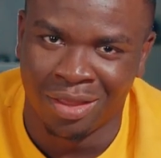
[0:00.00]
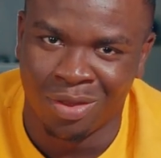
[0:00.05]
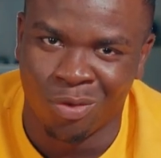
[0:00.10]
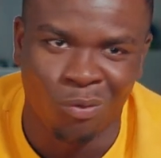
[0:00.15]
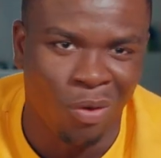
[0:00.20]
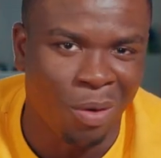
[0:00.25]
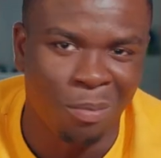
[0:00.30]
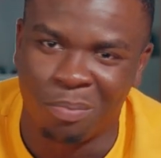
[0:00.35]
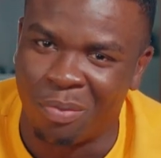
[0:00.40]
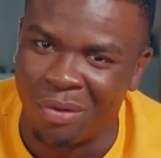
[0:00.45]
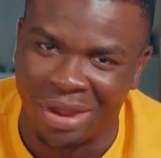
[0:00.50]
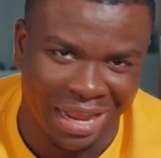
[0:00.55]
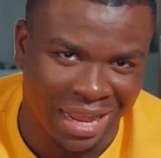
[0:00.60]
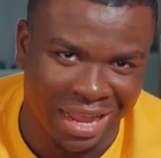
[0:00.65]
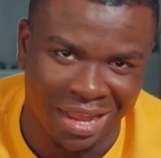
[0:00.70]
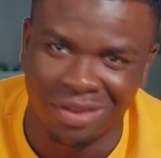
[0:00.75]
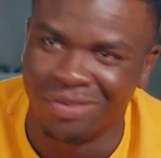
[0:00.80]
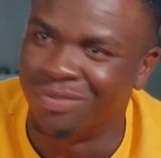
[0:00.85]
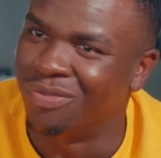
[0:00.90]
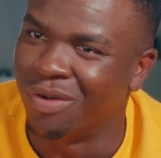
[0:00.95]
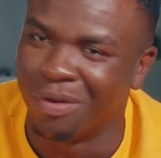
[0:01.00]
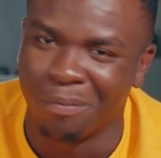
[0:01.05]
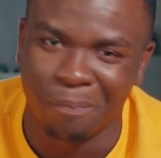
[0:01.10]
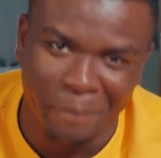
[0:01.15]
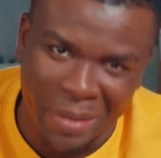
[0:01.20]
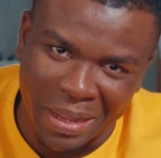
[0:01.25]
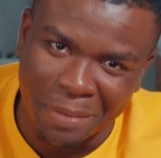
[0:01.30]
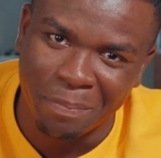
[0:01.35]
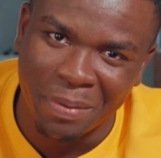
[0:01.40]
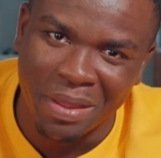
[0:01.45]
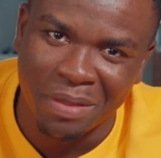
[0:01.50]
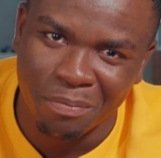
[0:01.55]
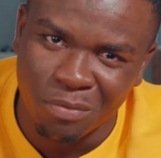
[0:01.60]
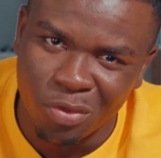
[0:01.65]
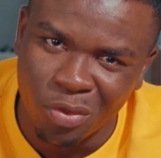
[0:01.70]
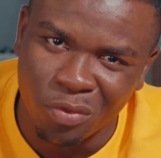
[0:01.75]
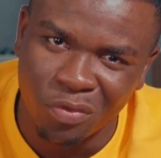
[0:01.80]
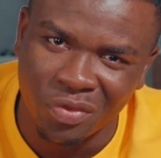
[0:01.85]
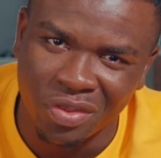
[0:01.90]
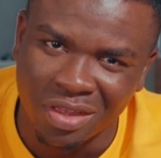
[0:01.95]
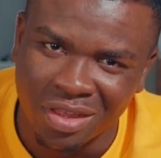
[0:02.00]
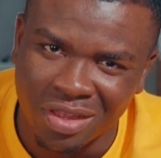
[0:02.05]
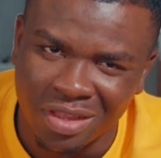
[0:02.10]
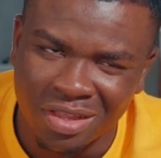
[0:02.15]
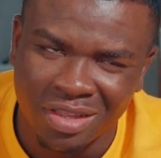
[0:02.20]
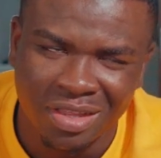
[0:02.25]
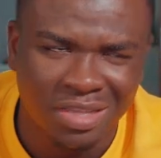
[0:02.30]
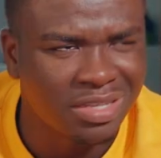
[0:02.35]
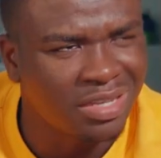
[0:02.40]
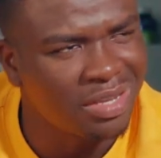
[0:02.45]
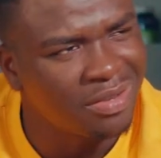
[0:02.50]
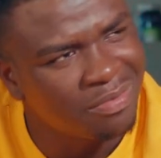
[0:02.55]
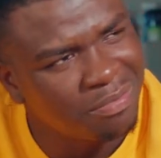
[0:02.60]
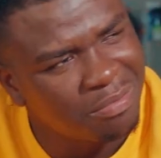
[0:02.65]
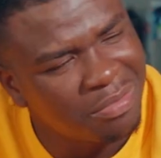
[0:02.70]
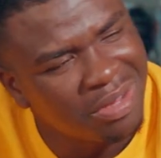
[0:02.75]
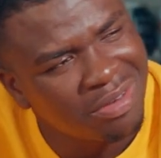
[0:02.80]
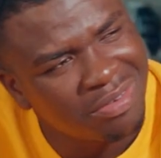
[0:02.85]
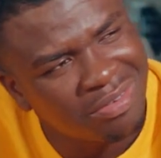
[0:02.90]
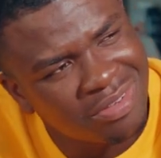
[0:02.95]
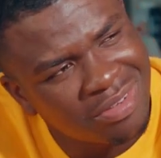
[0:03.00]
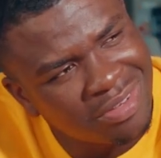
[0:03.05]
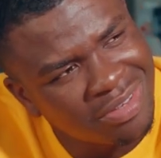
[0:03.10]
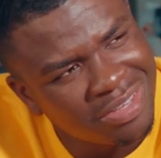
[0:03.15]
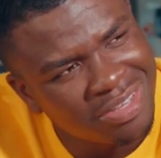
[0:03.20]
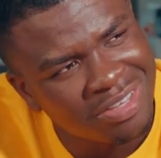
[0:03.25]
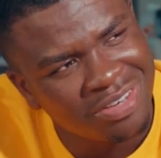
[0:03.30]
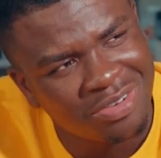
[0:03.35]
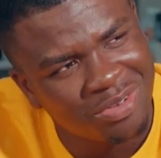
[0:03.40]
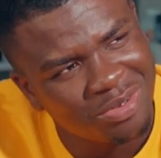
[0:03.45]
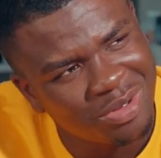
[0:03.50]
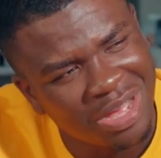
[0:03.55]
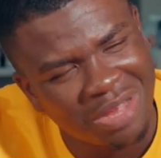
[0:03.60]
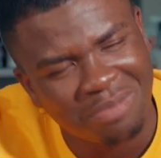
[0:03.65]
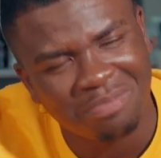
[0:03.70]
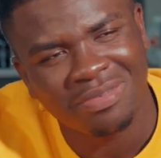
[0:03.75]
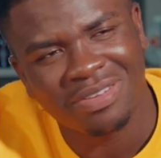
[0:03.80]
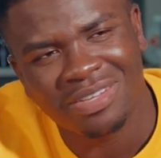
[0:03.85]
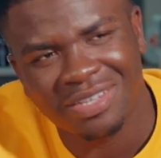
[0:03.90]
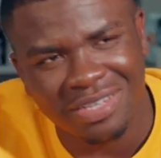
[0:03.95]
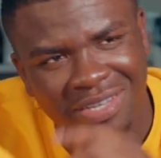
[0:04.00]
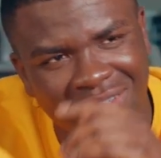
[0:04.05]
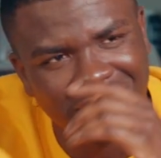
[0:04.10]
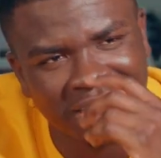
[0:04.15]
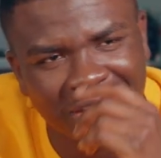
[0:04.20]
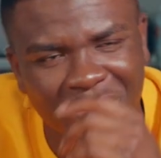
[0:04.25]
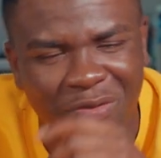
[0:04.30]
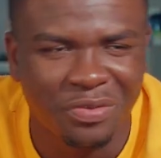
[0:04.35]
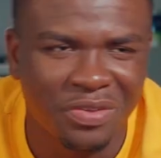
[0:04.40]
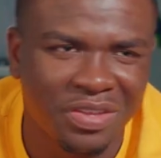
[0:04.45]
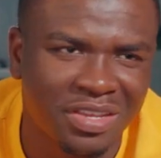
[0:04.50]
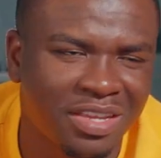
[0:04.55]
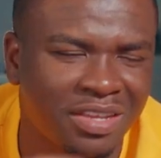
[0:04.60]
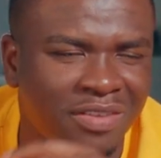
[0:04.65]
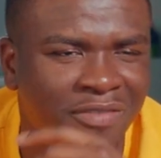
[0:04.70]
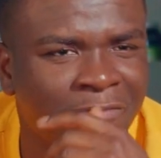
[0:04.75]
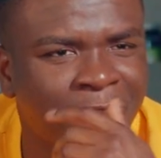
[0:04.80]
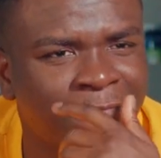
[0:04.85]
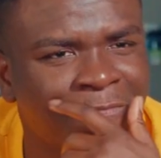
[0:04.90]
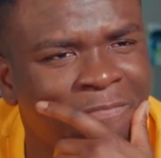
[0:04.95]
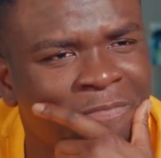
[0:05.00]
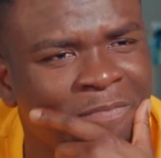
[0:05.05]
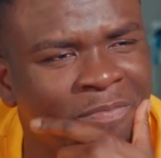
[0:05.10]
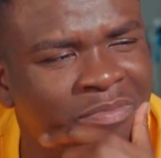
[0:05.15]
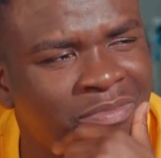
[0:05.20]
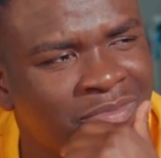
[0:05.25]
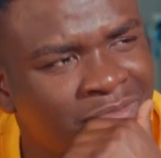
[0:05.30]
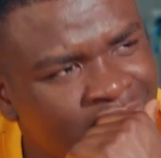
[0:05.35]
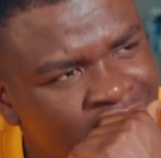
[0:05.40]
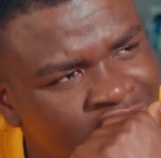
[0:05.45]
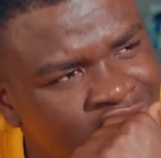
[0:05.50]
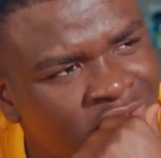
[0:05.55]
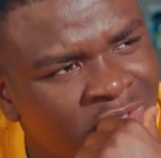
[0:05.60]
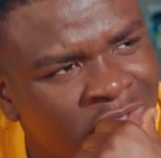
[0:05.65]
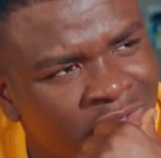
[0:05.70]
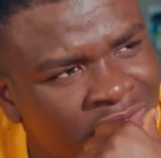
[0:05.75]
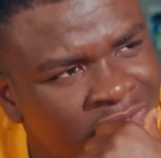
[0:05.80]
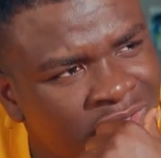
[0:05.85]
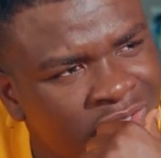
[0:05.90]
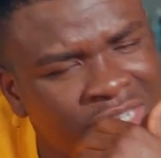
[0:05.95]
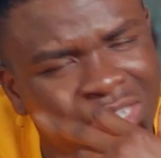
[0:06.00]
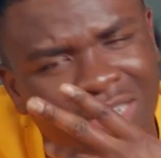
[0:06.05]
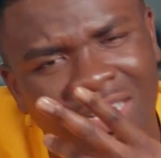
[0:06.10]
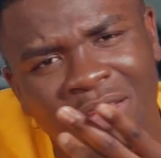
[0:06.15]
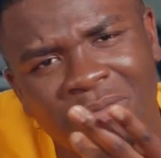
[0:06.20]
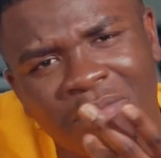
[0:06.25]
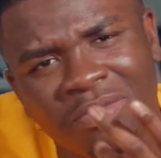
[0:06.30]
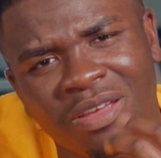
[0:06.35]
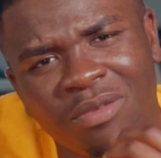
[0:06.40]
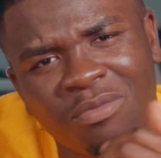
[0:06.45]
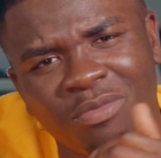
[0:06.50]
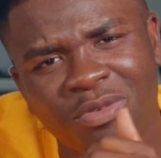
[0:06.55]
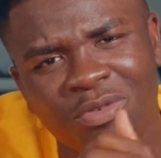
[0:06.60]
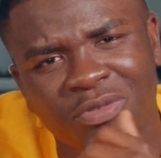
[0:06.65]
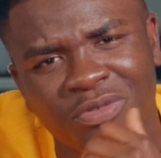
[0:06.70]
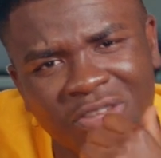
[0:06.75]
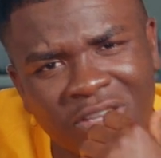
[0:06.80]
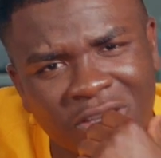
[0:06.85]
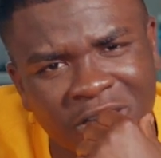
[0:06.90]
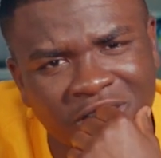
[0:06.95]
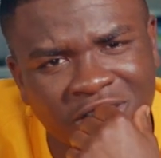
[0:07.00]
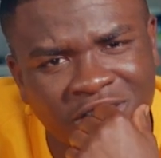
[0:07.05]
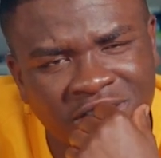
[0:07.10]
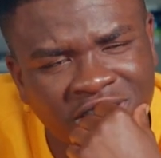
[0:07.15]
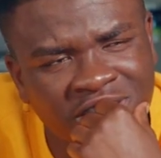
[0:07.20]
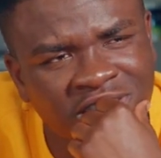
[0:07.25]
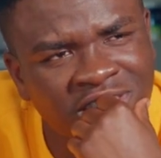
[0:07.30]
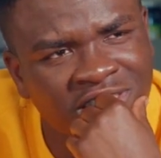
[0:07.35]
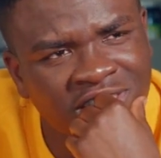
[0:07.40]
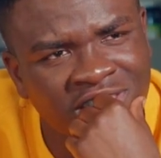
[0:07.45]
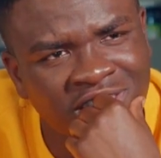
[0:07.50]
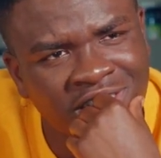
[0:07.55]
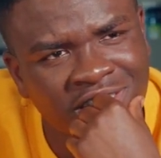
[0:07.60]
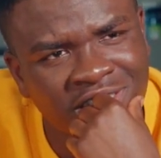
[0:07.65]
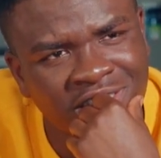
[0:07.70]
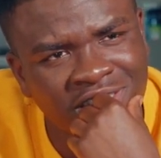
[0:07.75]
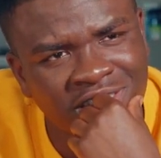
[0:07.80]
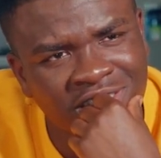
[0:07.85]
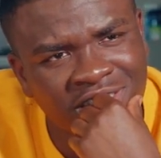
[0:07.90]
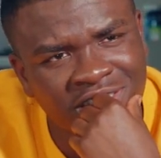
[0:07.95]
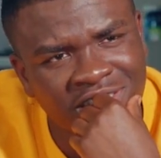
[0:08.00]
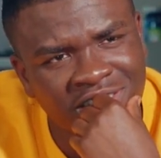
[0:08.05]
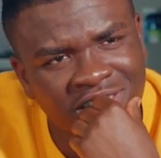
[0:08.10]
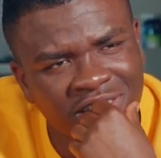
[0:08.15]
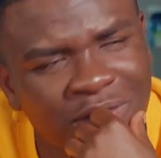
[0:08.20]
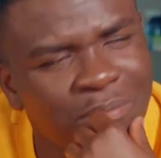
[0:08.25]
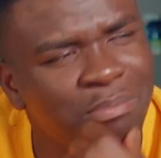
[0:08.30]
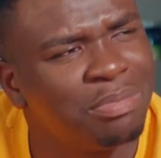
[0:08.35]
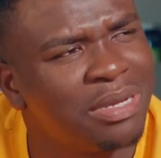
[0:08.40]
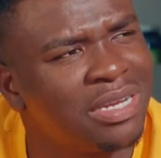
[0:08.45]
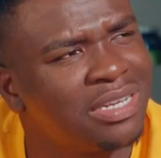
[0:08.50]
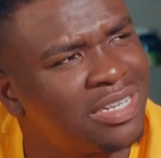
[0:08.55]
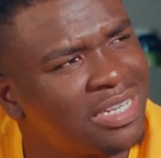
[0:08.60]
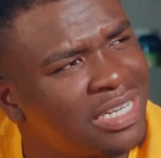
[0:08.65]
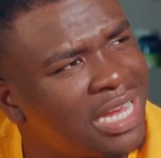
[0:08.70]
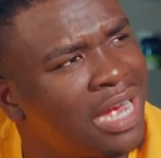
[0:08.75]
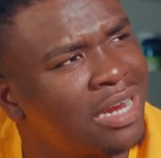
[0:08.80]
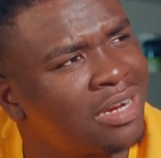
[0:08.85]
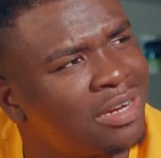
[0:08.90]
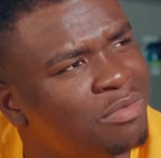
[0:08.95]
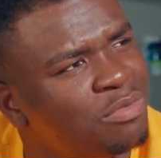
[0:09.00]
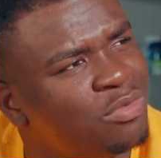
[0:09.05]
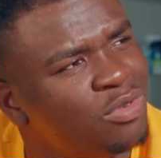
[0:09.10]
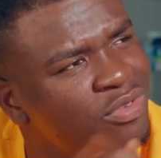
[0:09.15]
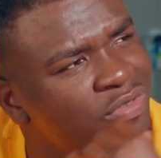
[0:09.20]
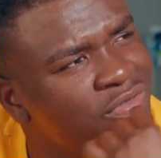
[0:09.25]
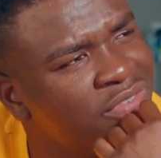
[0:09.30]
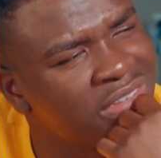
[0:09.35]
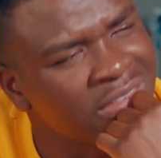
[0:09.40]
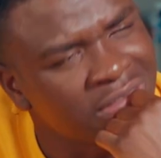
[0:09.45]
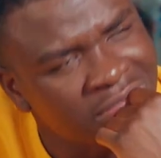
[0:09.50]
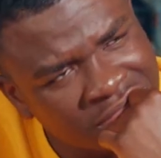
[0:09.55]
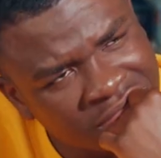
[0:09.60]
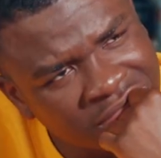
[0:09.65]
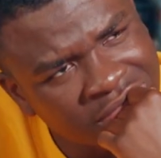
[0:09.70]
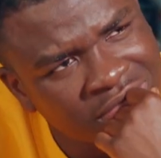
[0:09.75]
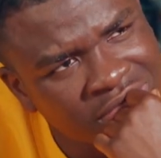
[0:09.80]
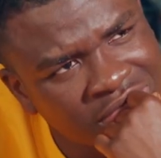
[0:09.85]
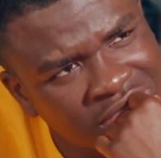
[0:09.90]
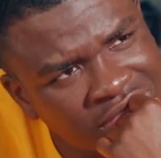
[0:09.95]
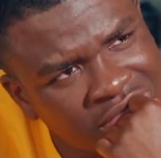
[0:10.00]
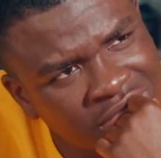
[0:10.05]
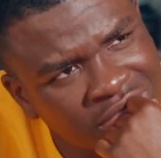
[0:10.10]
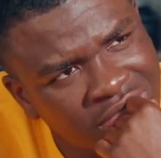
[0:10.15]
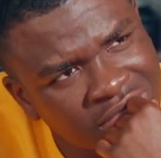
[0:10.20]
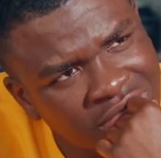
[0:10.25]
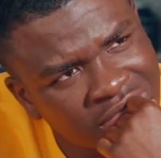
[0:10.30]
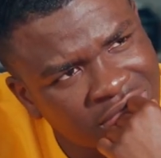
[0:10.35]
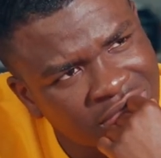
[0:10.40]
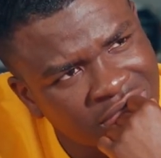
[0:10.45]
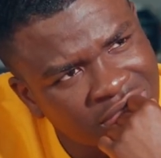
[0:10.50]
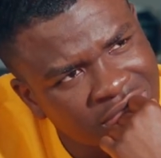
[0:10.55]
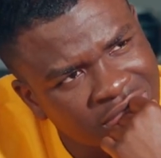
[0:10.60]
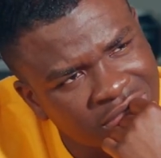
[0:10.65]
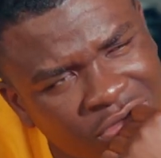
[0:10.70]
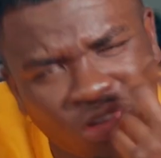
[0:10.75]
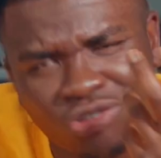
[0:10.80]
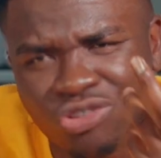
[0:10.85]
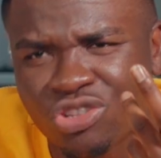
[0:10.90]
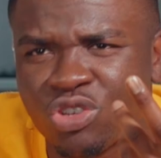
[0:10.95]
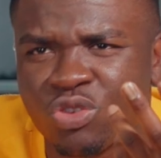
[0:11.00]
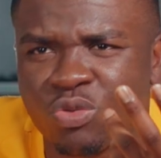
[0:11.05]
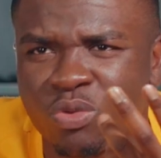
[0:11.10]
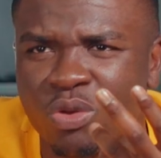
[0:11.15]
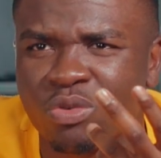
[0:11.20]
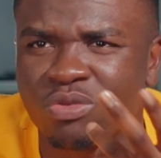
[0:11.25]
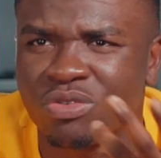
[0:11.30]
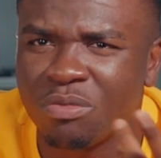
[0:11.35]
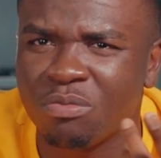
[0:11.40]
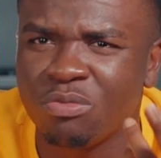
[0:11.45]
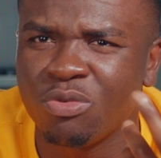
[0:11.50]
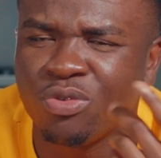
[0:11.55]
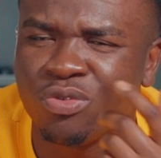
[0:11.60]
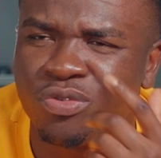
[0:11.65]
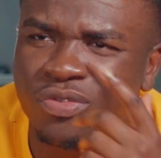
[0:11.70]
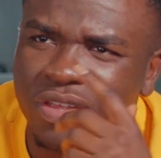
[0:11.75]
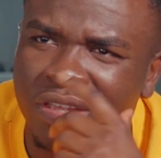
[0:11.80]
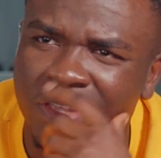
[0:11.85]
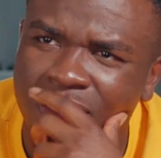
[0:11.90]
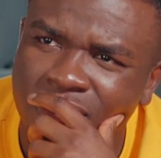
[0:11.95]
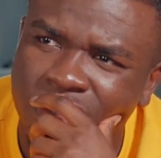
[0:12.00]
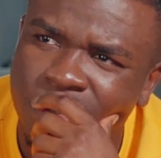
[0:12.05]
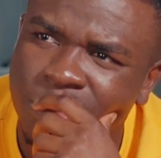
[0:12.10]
1.8 for a big movie. So, well, you know, had me sitting there thinking, should there be a movie? Big Shaq the movie? Or SWIL the movie?